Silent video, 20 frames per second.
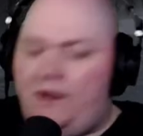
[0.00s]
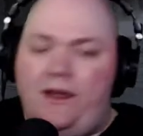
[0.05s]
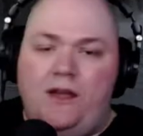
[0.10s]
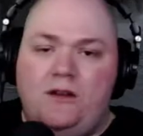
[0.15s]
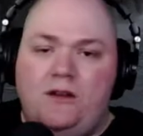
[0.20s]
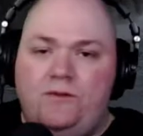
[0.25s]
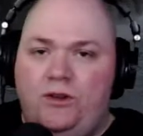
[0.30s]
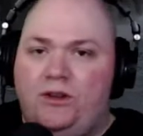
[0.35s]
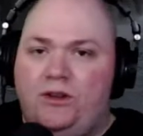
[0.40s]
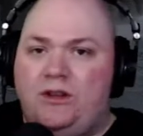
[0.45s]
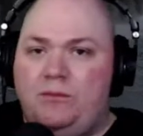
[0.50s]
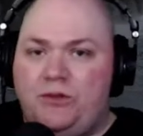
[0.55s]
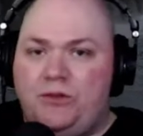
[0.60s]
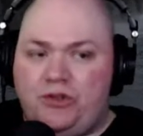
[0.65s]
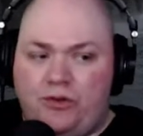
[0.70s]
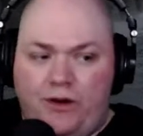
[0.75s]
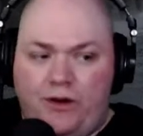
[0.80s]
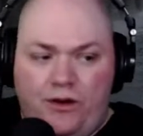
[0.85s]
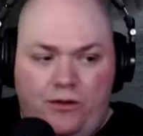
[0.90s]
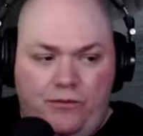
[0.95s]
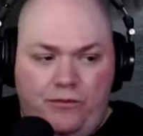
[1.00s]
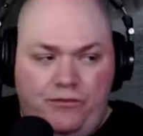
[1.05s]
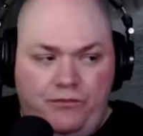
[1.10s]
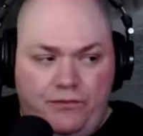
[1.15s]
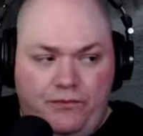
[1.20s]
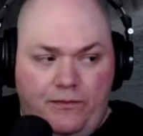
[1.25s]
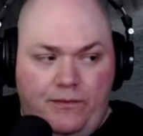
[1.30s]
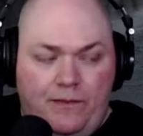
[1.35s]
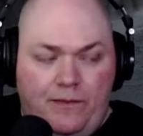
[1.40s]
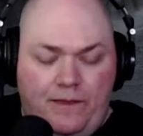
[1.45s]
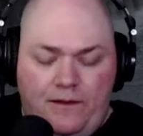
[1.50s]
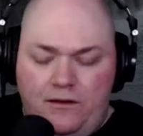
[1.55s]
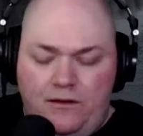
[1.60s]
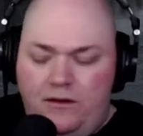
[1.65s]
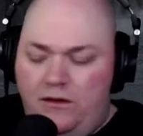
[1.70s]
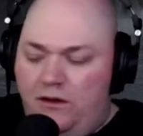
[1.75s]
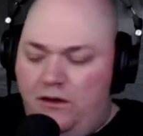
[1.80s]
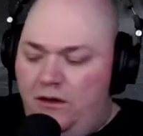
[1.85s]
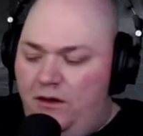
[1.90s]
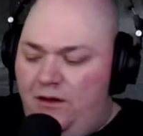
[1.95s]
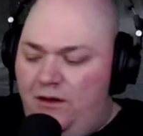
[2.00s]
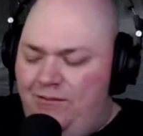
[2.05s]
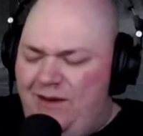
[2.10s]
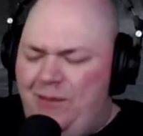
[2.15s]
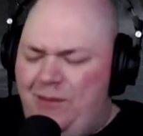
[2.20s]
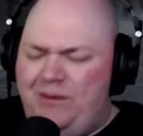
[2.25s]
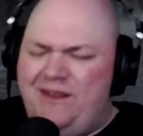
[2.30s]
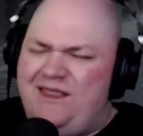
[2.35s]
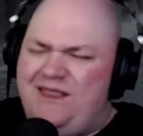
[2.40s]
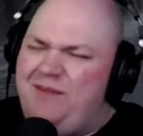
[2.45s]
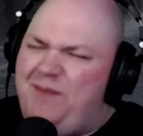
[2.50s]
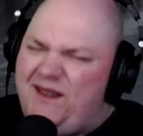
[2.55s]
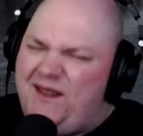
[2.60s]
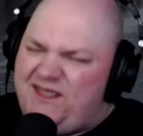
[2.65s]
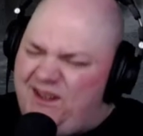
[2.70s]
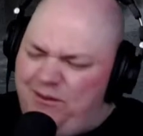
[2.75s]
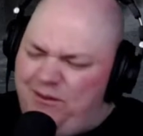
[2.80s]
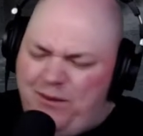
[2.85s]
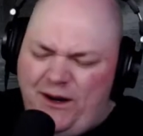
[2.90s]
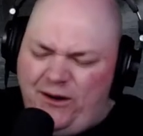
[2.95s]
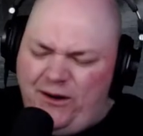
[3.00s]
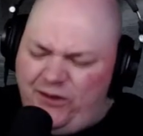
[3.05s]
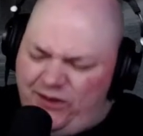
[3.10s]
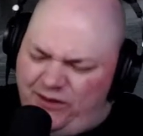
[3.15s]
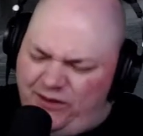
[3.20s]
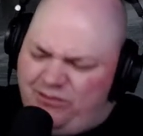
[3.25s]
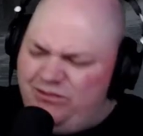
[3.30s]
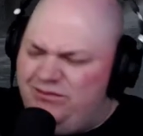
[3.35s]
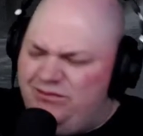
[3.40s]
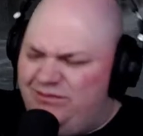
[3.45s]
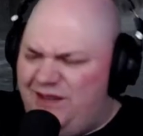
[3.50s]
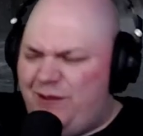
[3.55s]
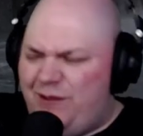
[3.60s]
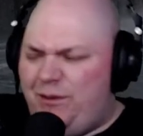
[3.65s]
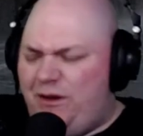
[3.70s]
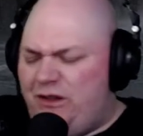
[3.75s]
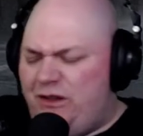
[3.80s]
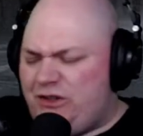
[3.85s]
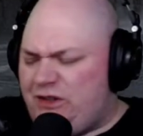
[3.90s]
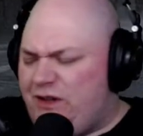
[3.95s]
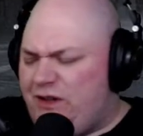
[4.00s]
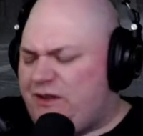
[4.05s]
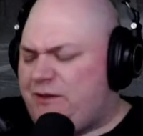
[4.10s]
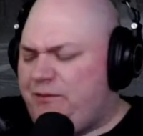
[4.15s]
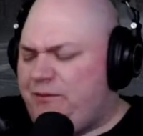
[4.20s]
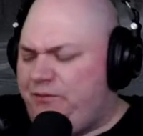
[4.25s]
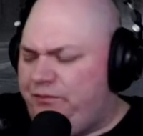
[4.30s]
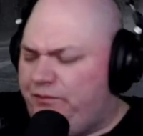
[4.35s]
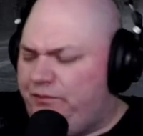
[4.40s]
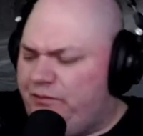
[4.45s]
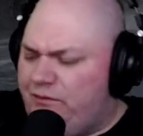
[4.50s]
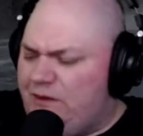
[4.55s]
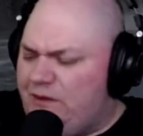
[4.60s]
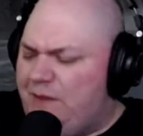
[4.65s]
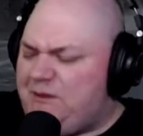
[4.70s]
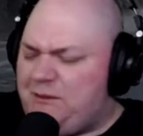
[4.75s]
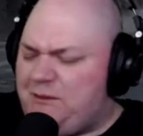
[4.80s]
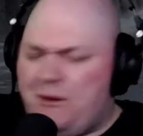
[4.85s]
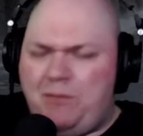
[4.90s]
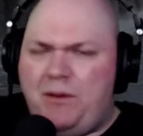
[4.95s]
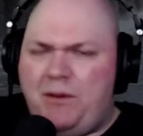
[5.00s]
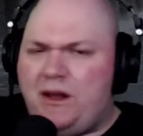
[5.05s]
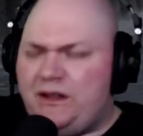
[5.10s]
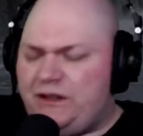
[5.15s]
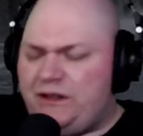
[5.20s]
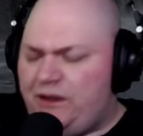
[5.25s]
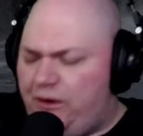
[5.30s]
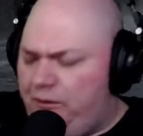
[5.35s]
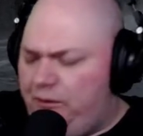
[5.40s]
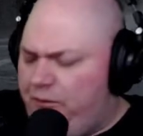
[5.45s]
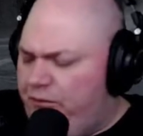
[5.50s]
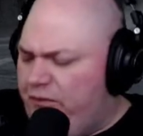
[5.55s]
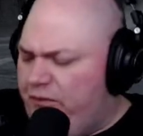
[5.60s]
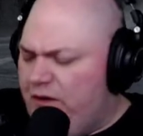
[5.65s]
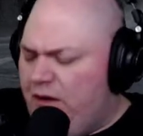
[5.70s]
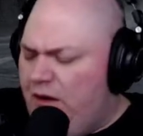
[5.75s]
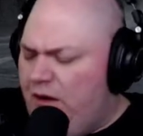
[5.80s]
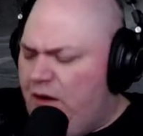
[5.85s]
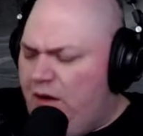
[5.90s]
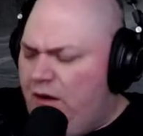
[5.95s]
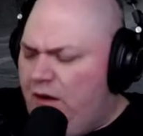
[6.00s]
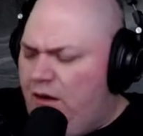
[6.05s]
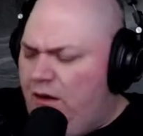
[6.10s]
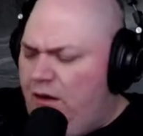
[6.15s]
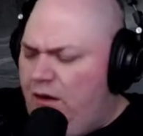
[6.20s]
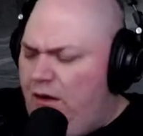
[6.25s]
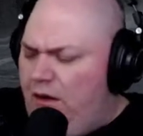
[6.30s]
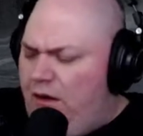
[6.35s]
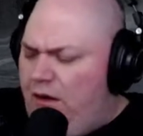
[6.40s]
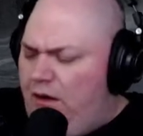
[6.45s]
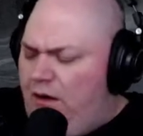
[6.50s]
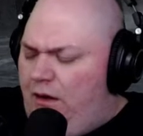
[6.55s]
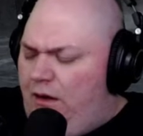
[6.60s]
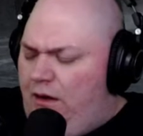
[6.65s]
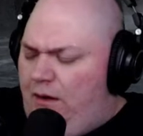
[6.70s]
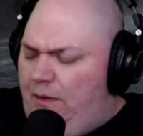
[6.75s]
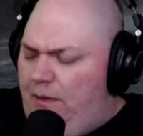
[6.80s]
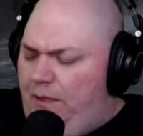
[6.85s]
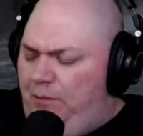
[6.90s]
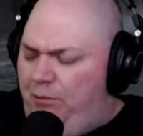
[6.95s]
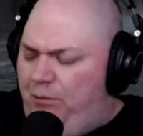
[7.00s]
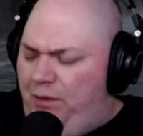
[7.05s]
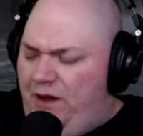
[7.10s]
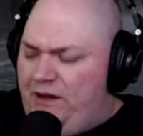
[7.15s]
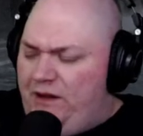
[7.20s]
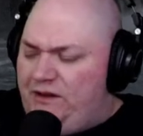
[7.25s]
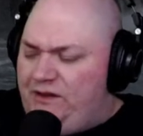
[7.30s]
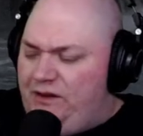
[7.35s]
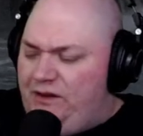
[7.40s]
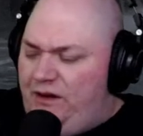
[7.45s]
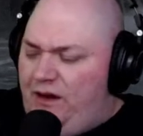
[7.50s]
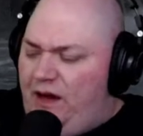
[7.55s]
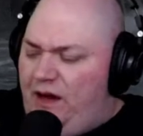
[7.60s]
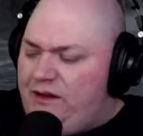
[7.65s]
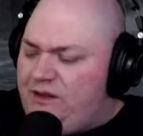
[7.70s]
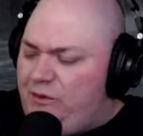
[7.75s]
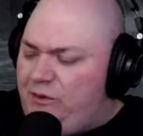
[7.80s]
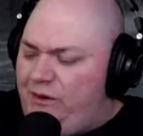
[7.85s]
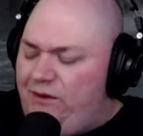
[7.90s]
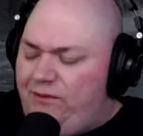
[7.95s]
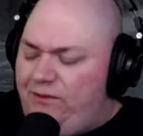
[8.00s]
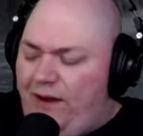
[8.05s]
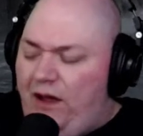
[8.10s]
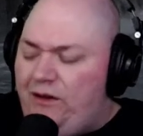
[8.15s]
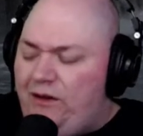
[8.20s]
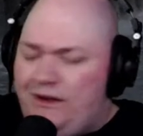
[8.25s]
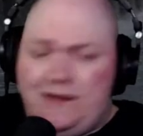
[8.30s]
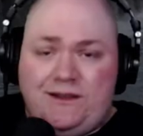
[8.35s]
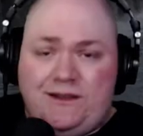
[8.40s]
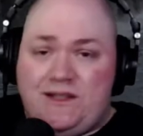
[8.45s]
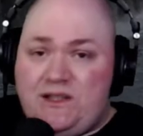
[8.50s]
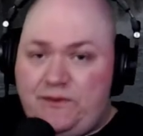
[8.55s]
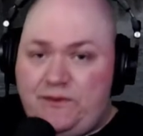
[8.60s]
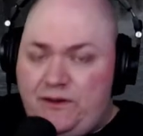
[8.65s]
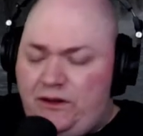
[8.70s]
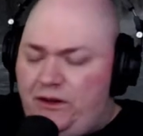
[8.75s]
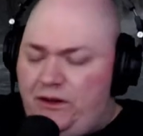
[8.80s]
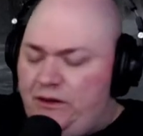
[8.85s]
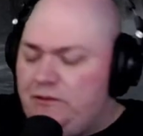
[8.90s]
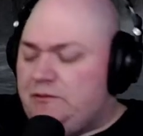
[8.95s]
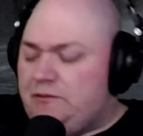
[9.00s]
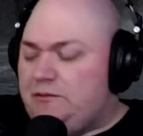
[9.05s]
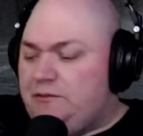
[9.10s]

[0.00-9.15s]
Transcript: And I feel like a betrayal. Maybe not the best comparison. I apologize. I'm spitballing here. But I just want to validate this feeling.